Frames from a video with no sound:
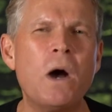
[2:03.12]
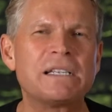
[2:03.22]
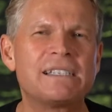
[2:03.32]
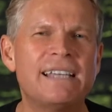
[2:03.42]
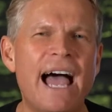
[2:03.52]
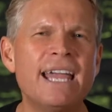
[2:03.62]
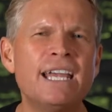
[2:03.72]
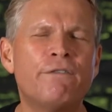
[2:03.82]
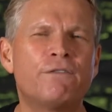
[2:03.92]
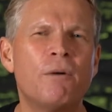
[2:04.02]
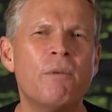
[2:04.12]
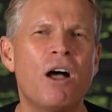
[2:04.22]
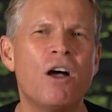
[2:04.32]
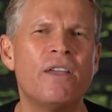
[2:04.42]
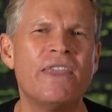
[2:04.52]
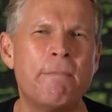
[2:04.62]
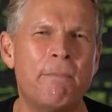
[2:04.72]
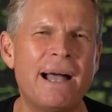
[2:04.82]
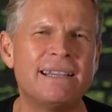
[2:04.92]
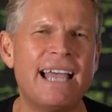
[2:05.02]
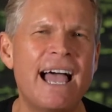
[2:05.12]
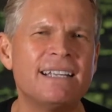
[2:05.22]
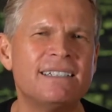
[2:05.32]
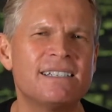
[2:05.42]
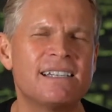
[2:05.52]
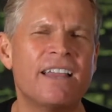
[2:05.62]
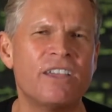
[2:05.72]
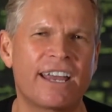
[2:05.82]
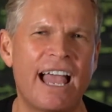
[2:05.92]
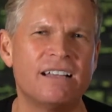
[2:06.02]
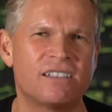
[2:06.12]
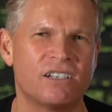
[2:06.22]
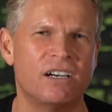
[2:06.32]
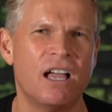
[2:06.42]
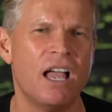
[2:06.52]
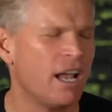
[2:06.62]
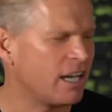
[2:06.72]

who was dying from an hepatitis and a cancer.